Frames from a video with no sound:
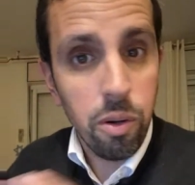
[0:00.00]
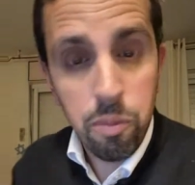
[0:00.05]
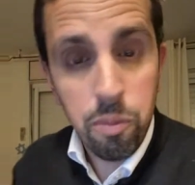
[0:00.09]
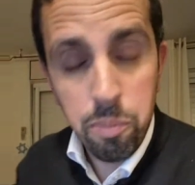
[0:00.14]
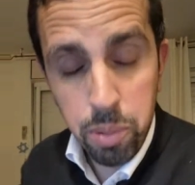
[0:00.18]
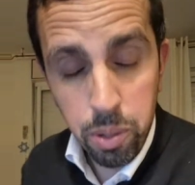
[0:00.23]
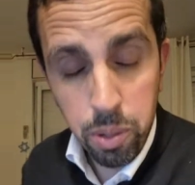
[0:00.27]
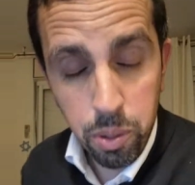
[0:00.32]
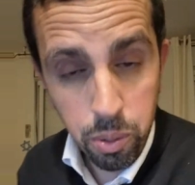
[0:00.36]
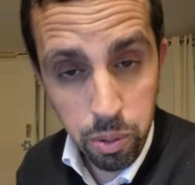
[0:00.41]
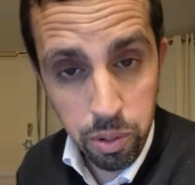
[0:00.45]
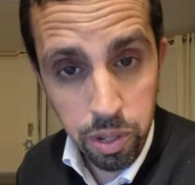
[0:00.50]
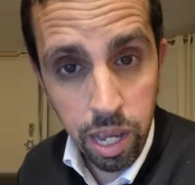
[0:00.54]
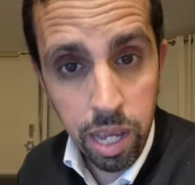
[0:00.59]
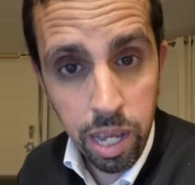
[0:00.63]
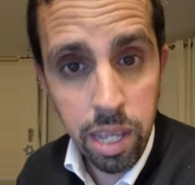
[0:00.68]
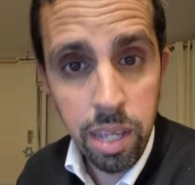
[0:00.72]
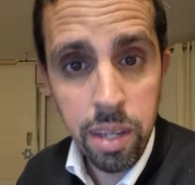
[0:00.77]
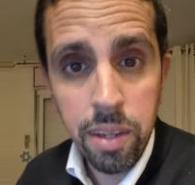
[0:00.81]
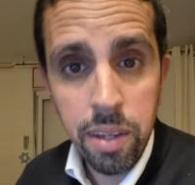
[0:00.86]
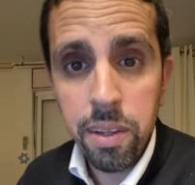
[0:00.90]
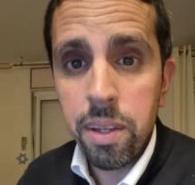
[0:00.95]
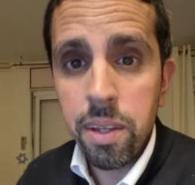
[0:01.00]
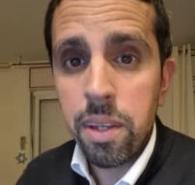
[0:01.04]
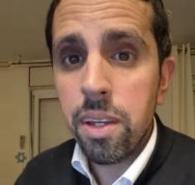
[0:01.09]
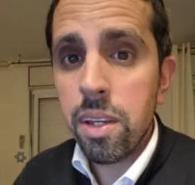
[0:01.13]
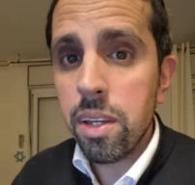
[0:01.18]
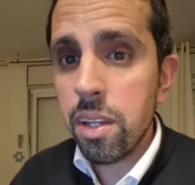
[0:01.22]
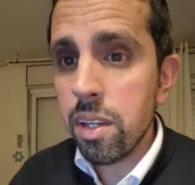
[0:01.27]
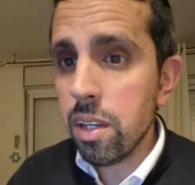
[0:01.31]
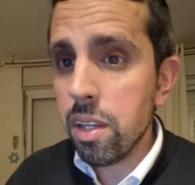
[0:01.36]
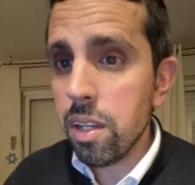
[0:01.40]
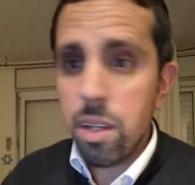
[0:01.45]
Pekudei.
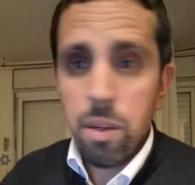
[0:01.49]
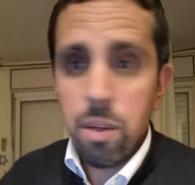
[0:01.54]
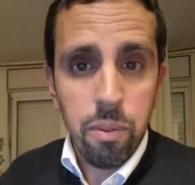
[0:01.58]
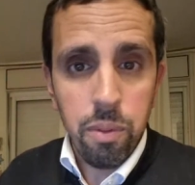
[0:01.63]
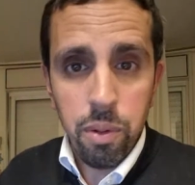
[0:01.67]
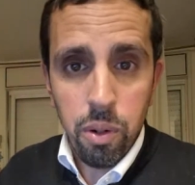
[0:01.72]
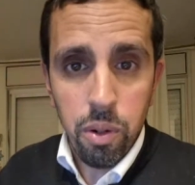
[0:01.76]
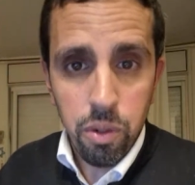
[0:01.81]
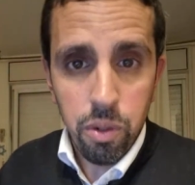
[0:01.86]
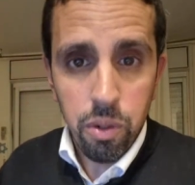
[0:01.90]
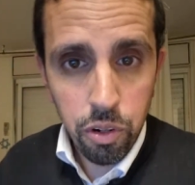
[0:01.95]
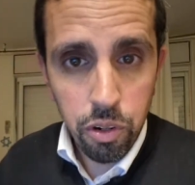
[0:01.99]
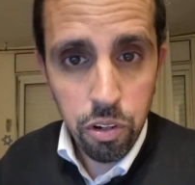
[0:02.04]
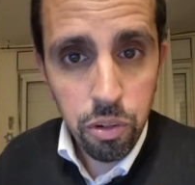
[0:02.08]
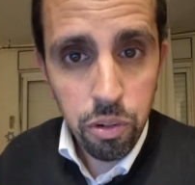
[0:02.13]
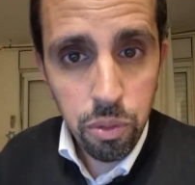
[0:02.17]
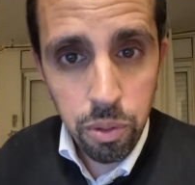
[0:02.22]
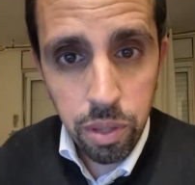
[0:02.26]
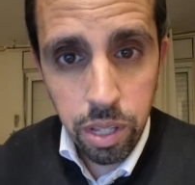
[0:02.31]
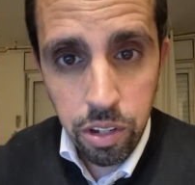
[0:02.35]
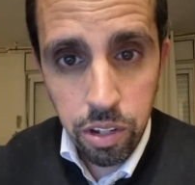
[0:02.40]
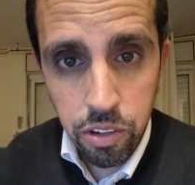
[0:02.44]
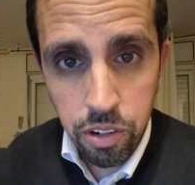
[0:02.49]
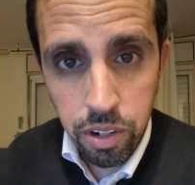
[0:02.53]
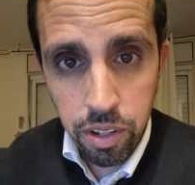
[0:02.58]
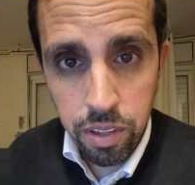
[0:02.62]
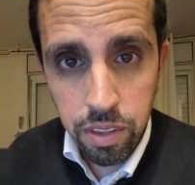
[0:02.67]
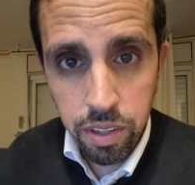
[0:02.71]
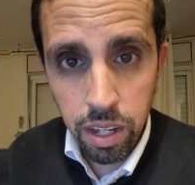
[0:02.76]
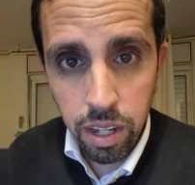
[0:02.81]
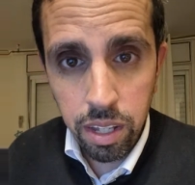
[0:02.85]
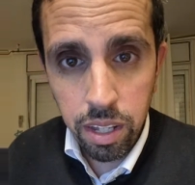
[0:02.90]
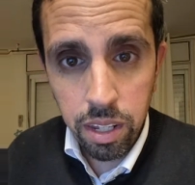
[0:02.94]
We're on Rosh Chodesh
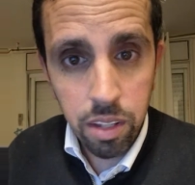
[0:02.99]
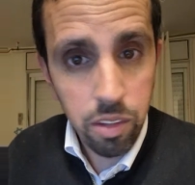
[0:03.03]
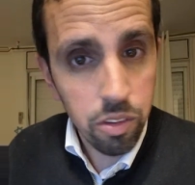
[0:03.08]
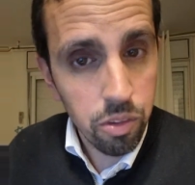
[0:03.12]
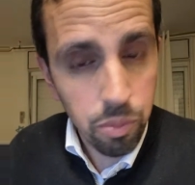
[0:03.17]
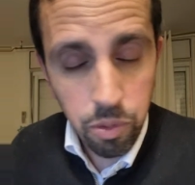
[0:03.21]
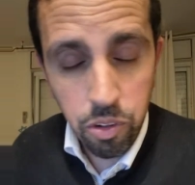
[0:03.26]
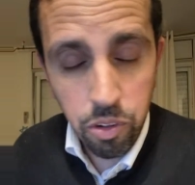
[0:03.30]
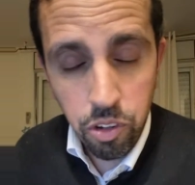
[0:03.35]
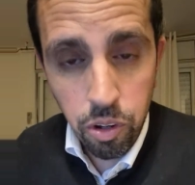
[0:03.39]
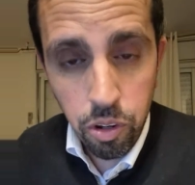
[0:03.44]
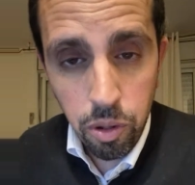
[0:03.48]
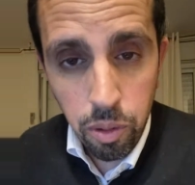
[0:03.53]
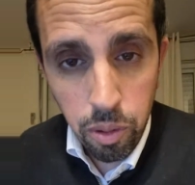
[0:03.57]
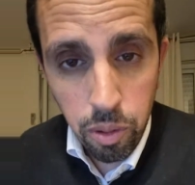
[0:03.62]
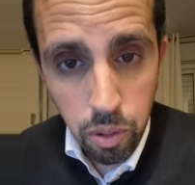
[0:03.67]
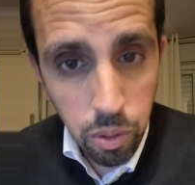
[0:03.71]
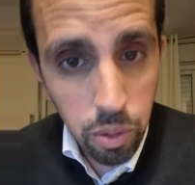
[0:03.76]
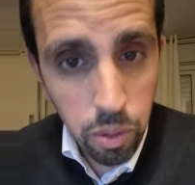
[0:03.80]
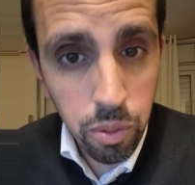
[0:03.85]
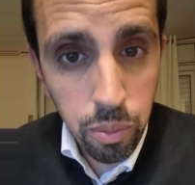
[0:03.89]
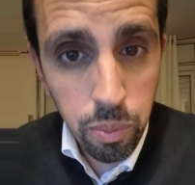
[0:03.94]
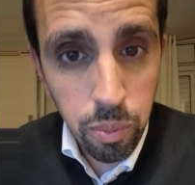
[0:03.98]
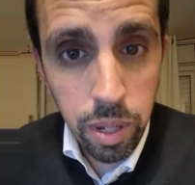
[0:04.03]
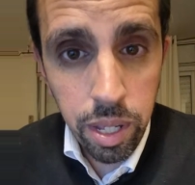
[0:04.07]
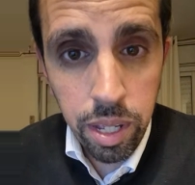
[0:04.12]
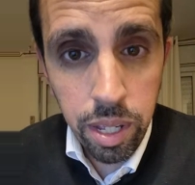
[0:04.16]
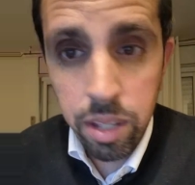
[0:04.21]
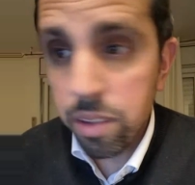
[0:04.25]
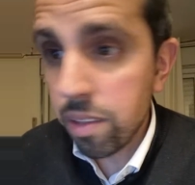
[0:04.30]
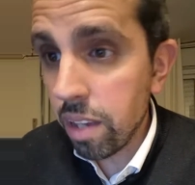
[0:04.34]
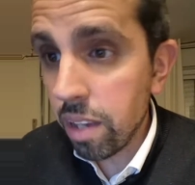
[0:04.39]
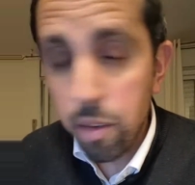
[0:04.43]
Nisan, so wishing you a good
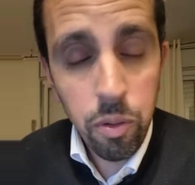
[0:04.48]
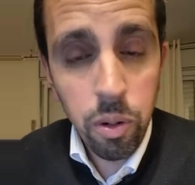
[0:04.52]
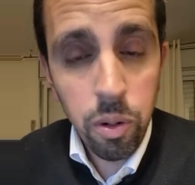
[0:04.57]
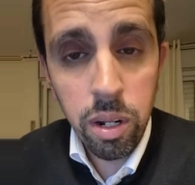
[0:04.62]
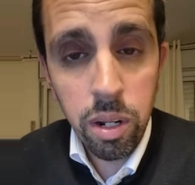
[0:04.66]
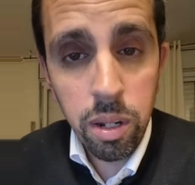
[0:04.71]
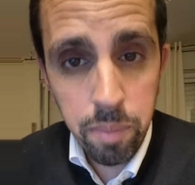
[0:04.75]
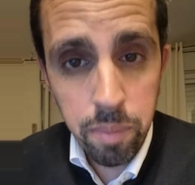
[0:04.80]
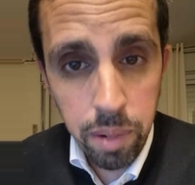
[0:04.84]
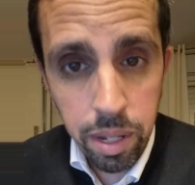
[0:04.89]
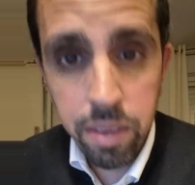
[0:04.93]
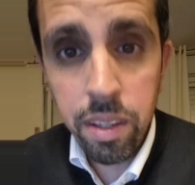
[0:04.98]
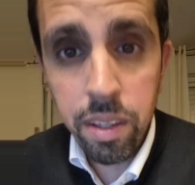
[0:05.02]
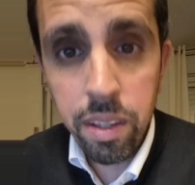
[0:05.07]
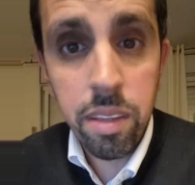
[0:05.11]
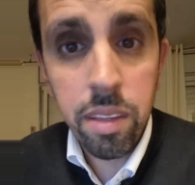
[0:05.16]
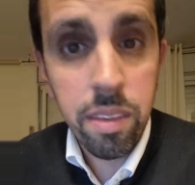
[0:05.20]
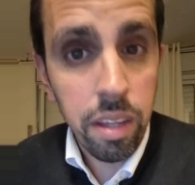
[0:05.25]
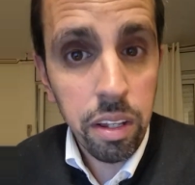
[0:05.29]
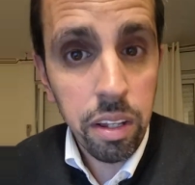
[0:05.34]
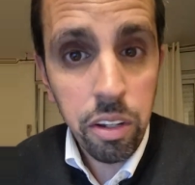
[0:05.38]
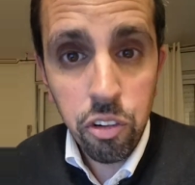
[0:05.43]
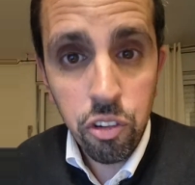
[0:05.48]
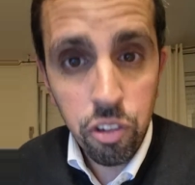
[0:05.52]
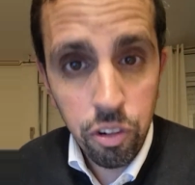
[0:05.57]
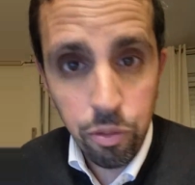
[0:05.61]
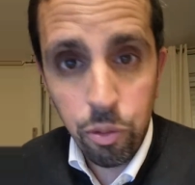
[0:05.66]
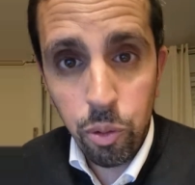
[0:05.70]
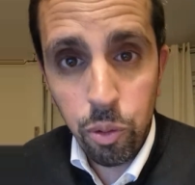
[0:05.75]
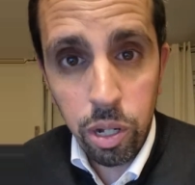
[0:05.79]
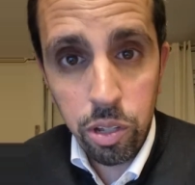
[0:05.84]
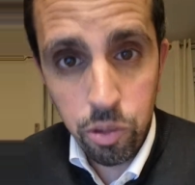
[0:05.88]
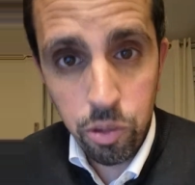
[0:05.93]
week to everyone. Blessings and a
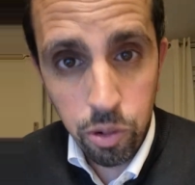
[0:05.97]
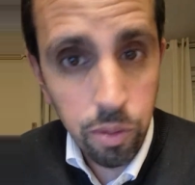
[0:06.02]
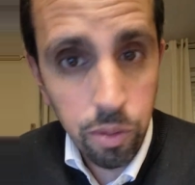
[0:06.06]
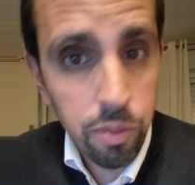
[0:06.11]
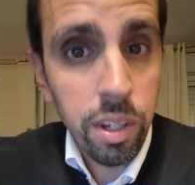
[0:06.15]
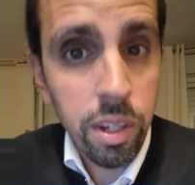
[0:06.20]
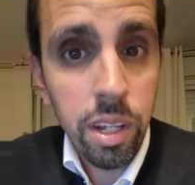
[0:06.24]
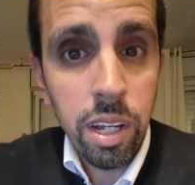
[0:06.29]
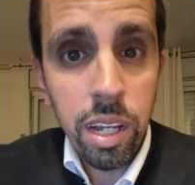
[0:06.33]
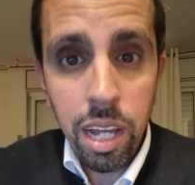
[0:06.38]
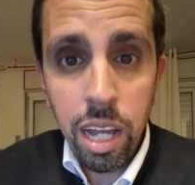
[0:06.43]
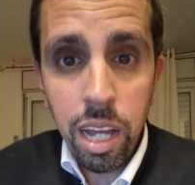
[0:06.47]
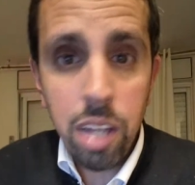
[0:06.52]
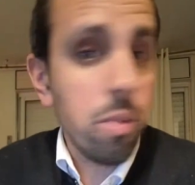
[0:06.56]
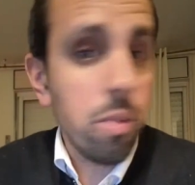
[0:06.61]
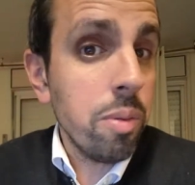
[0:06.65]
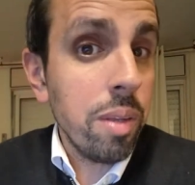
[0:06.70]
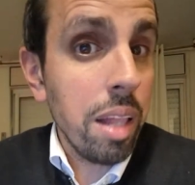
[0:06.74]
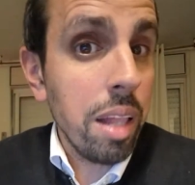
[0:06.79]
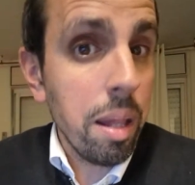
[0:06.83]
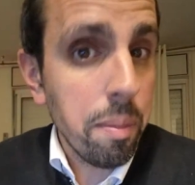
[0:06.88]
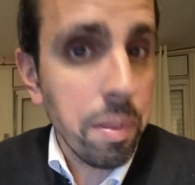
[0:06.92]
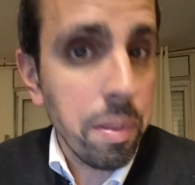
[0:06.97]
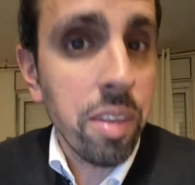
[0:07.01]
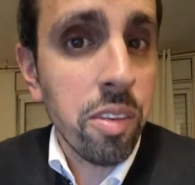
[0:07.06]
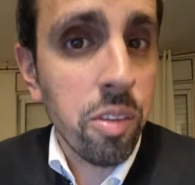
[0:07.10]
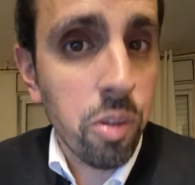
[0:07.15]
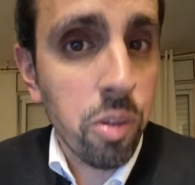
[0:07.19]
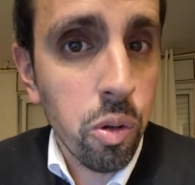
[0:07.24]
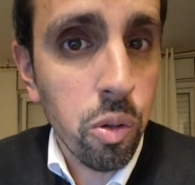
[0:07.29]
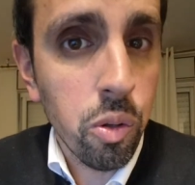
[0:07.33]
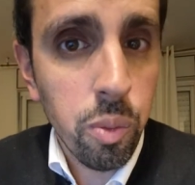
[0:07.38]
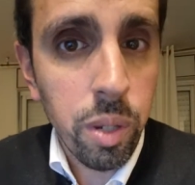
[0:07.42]
Shavua Tov. As we say, that means
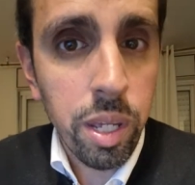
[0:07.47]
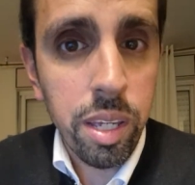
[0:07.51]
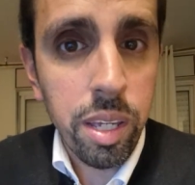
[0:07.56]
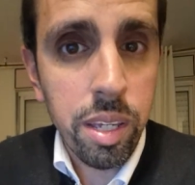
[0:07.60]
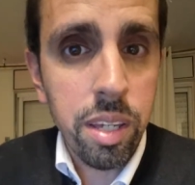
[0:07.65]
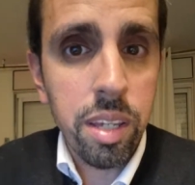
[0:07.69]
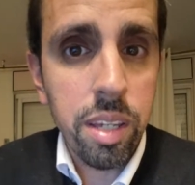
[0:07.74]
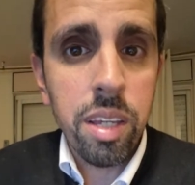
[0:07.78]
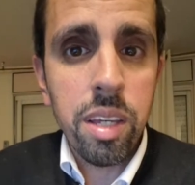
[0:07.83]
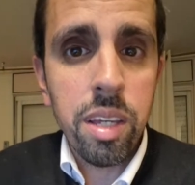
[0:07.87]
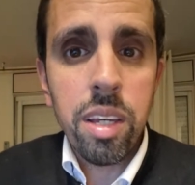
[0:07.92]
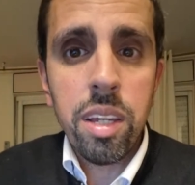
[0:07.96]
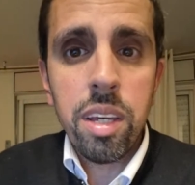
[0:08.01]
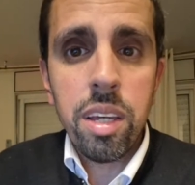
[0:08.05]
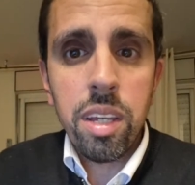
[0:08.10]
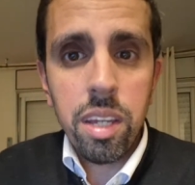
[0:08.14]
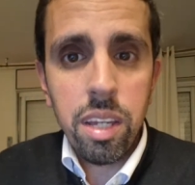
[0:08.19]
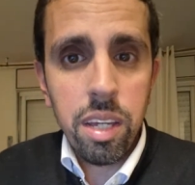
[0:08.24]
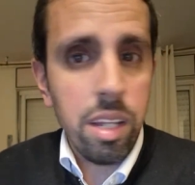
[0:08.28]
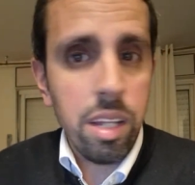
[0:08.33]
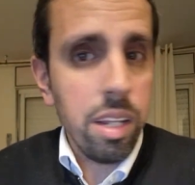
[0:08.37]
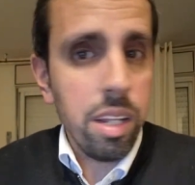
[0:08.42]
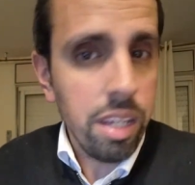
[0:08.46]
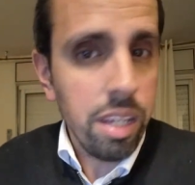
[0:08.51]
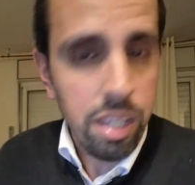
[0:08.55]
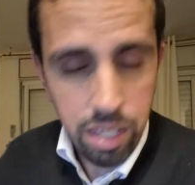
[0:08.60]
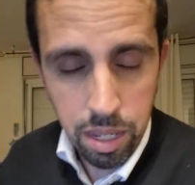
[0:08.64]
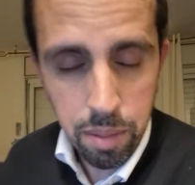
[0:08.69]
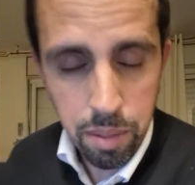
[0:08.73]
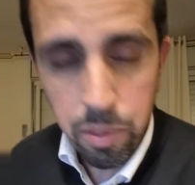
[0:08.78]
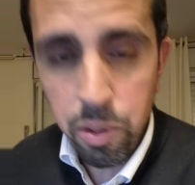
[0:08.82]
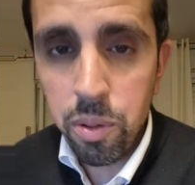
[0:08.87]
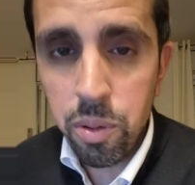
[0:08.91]
good week in
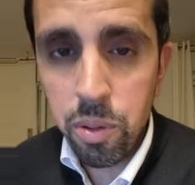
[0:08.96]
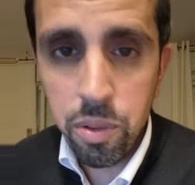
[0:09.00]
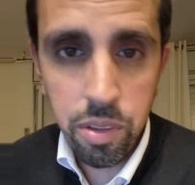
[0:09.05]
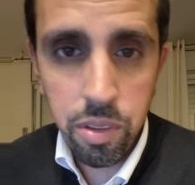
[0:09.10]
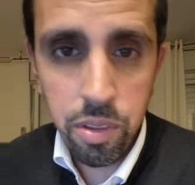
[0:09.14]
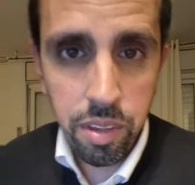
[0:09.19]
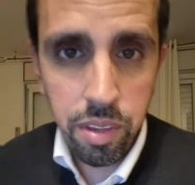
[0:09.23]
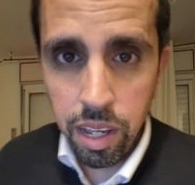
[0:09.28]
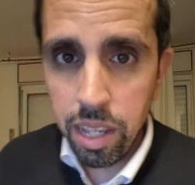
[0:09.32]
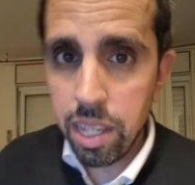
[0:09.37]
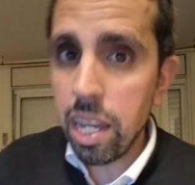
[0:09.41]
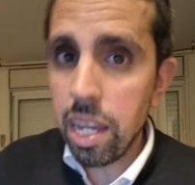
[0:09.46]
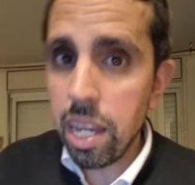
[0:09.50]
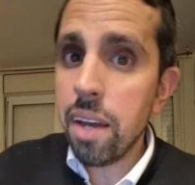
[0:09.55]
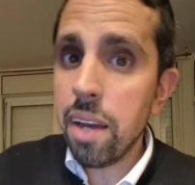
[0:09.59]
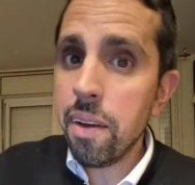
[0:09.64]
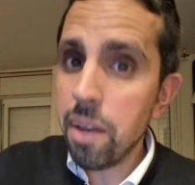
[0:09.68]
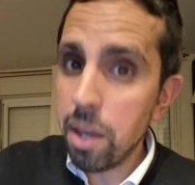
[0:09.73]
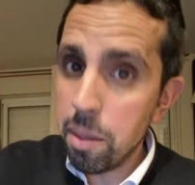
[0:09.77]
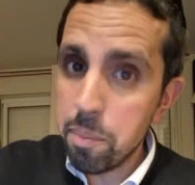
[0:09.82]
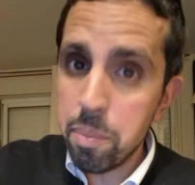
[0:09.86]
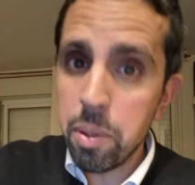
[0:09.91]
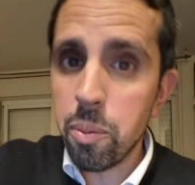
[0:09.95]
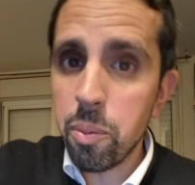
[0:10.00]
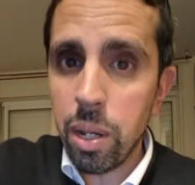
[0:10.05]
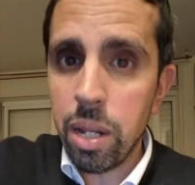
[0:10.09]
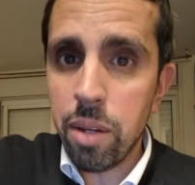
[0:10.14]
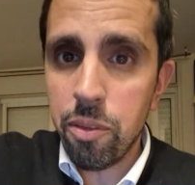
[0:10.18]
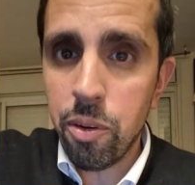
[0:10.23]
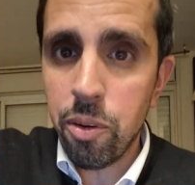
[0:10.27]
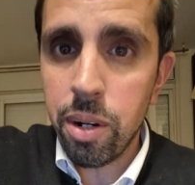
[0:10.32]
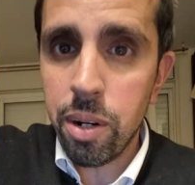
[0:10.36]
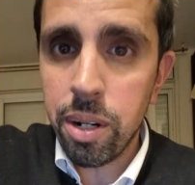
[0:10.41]
Hebrew. So take care and be well,
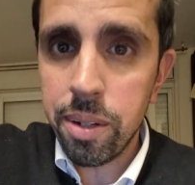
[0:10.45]
everyone.